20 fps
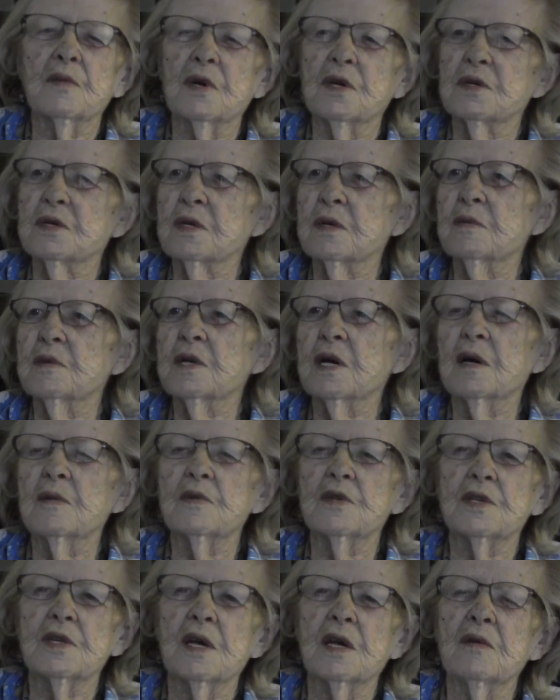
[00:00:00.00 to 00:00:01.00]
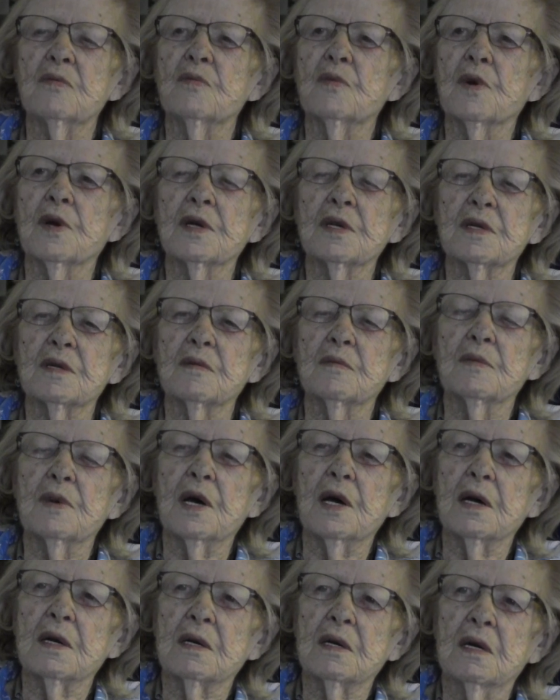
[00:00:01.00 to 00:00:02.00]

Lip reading: Well, sometimes Dave brings them back.